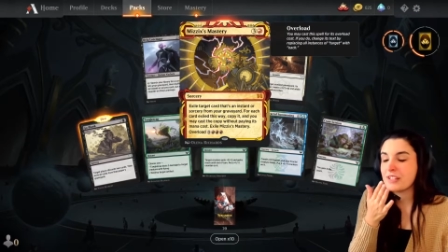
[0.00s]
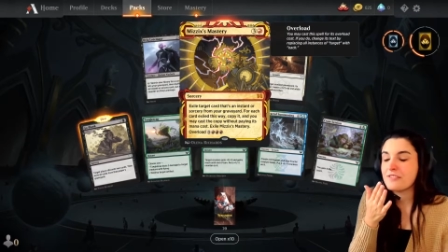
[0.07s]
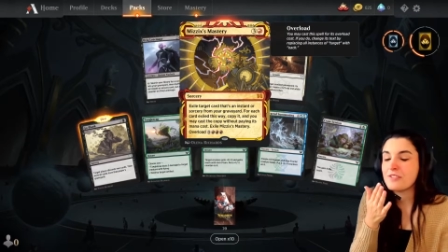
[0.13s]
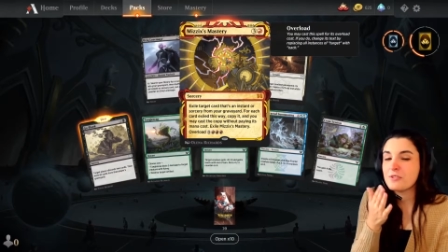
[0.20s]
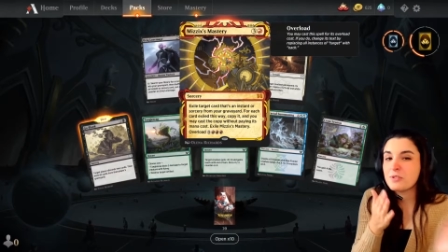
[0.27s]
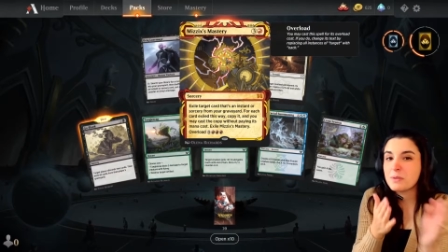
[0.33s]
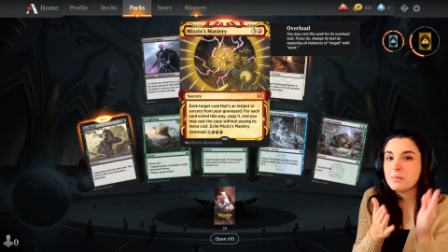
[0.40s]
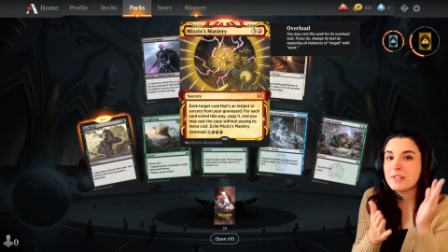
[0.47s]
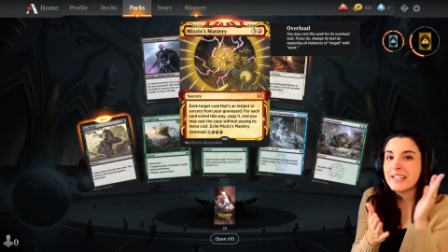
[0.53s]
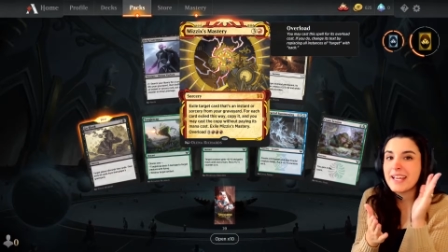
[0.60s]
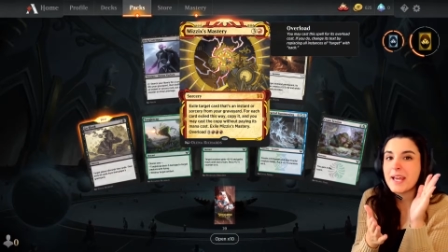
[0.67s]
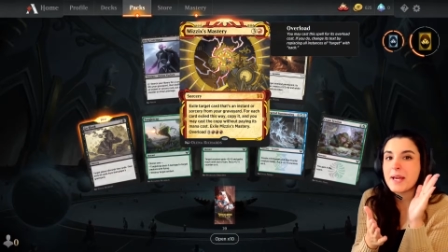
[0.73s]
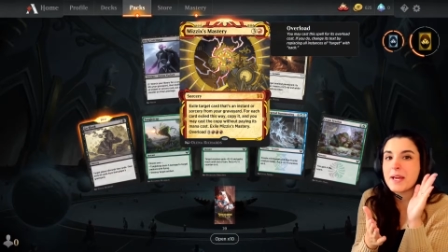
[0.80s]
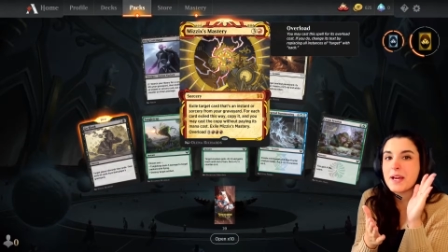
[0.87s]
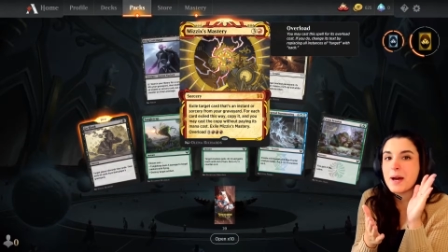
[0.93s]
If you were
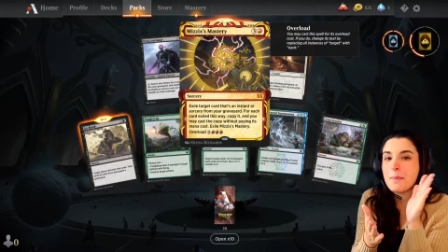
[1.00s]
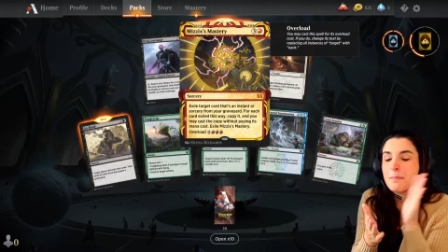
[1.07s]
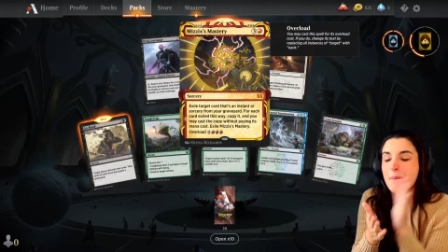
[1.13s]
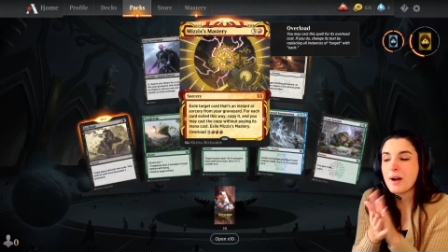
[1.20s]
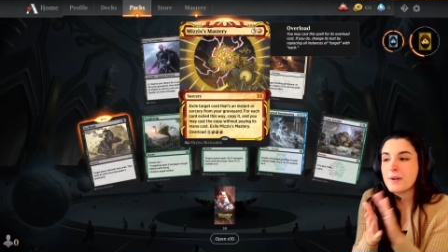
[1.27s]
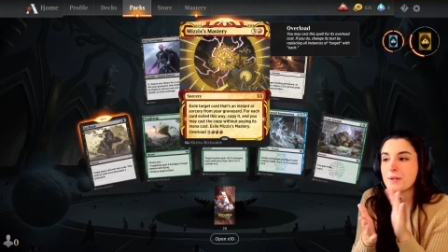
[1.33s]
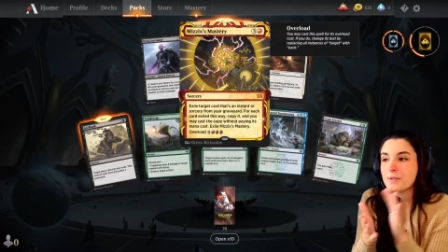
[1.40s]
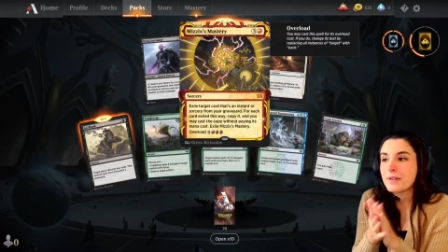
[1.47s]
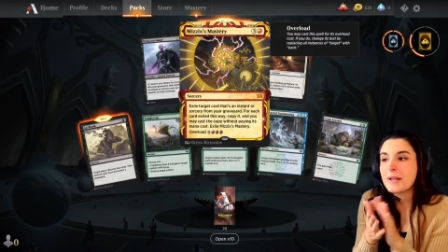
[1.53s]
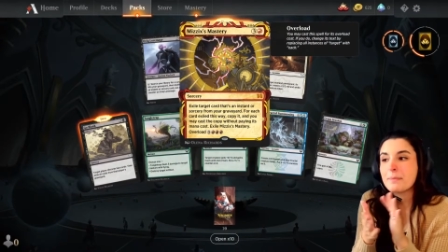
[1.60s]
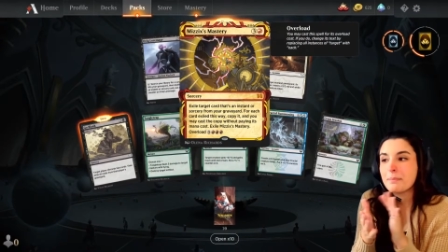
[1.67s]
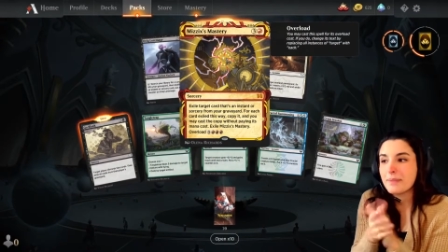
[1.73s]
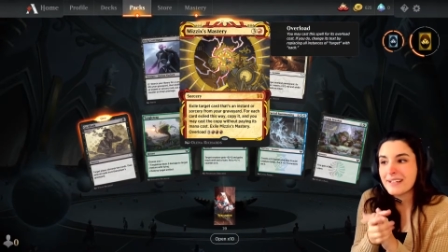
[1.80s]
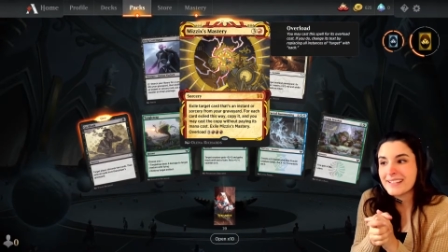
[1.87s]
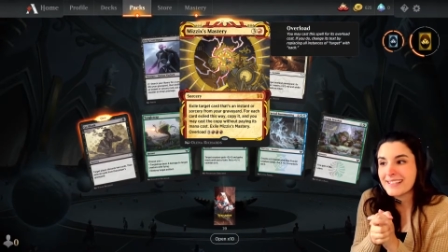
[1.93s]
playing a mono
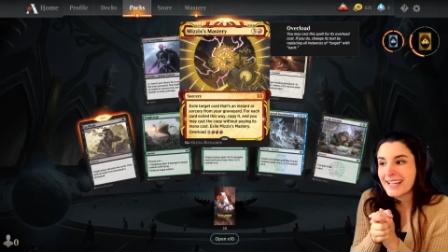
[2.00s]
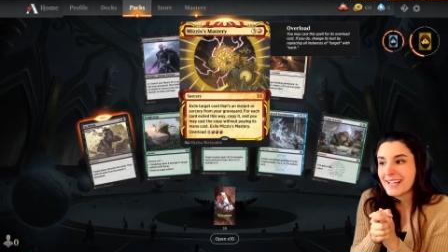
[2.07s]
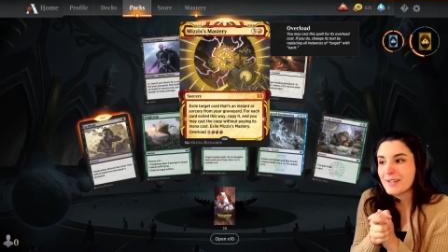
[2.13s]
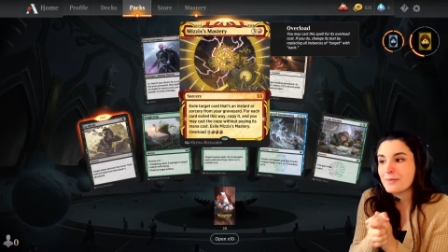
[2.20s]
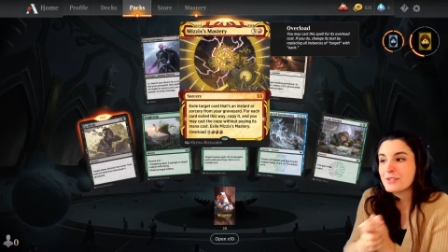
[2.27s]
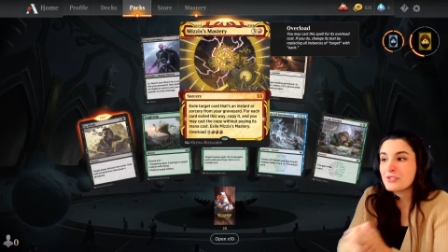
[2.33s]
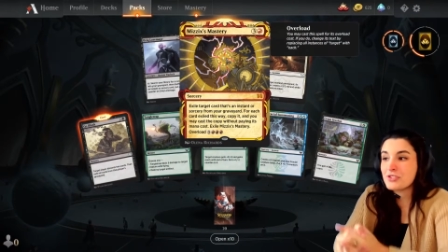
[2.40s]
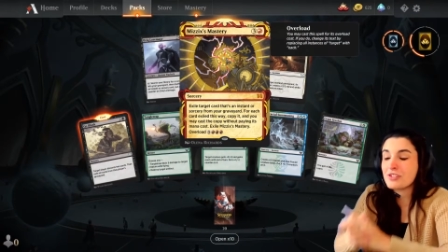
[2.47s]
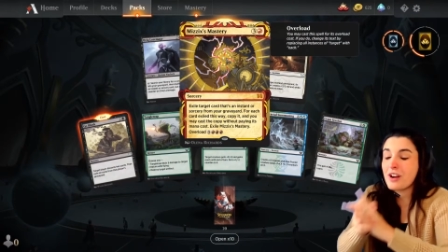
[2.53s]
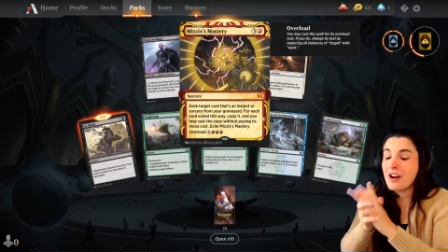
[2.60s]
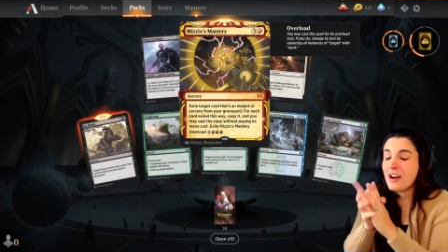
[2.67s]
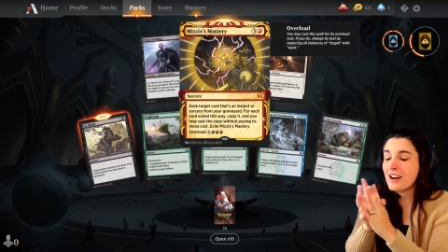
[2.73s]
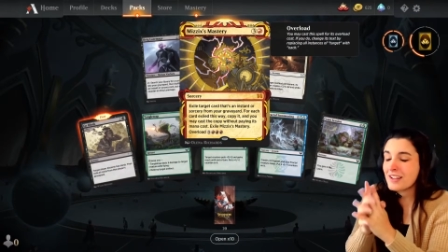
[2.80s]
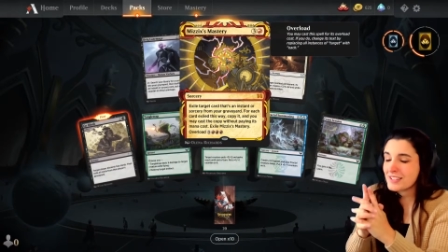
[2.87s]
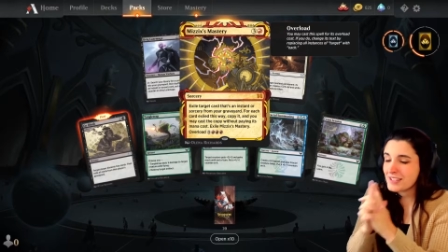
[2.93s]
red burn deck, which is
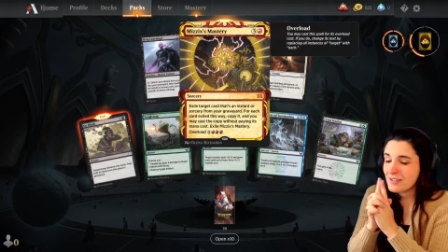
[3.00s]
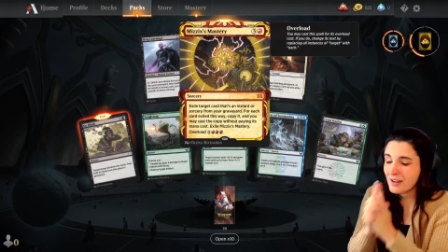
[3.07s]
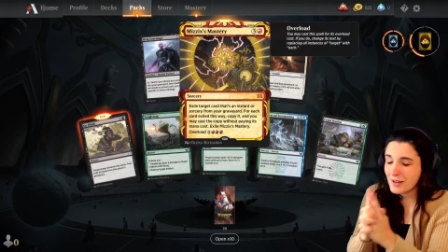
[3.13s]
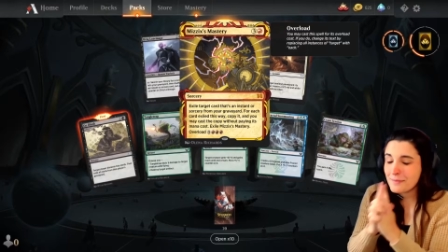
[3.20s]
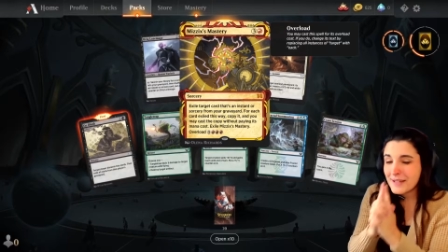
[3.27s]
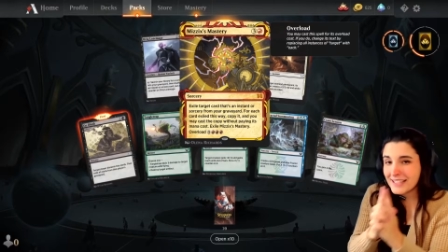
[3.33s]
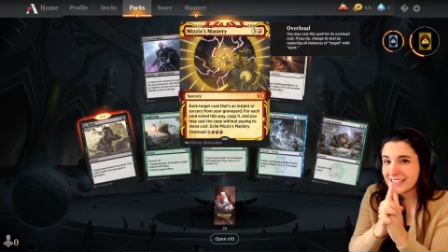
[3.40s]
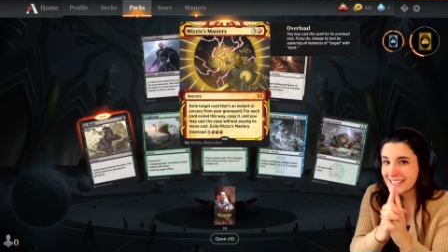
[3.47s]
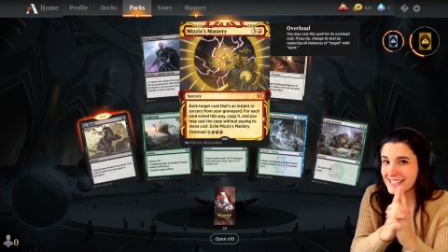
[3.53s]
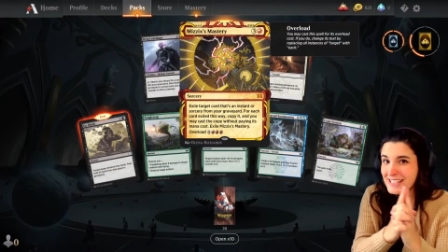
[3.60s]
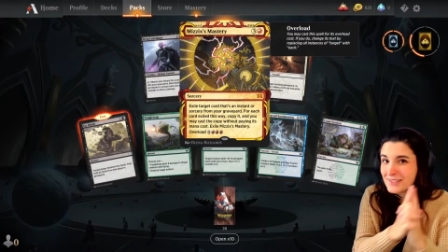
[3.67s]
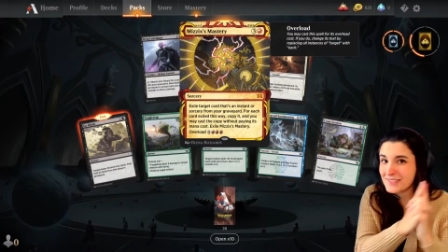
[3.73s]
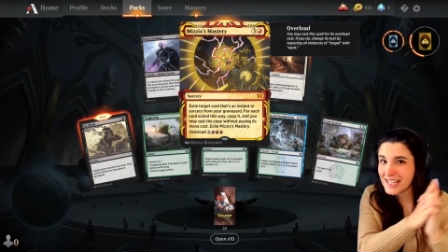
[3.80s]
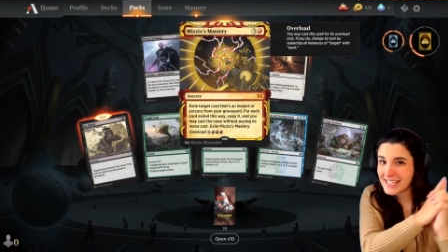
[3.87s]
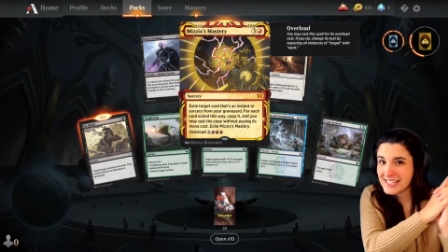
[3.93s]
also on my list
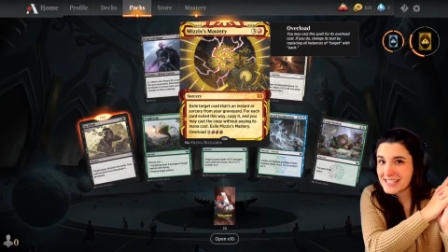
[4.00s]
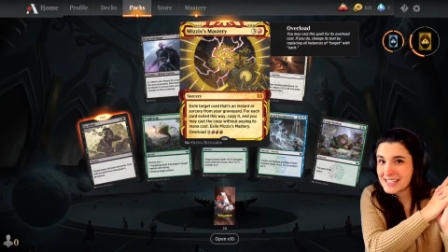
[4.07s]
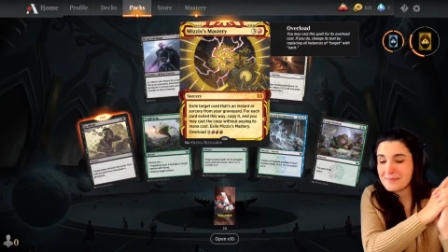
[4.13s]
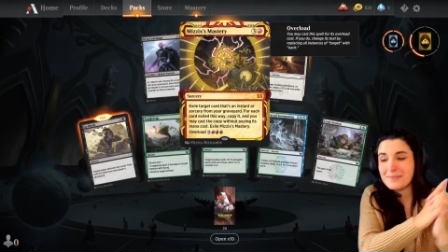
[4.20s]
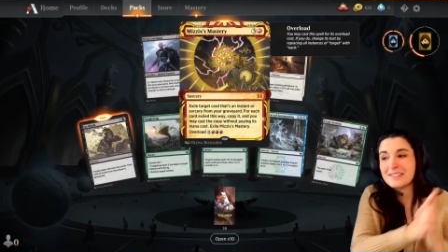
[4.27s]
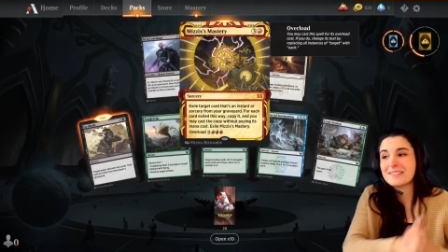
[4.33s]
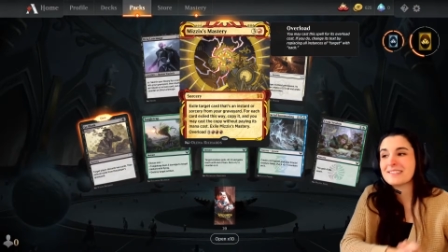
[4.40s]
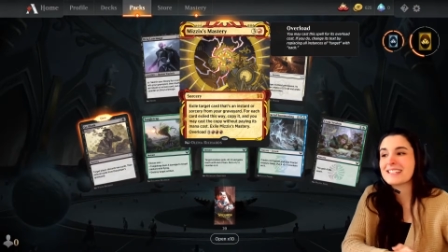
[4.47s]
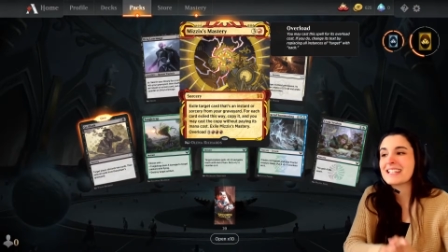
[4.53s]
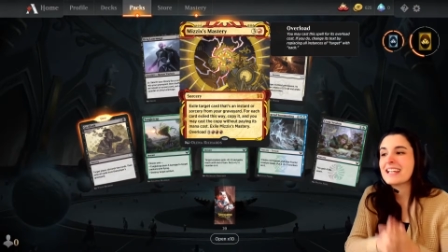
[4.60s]
of decks to build,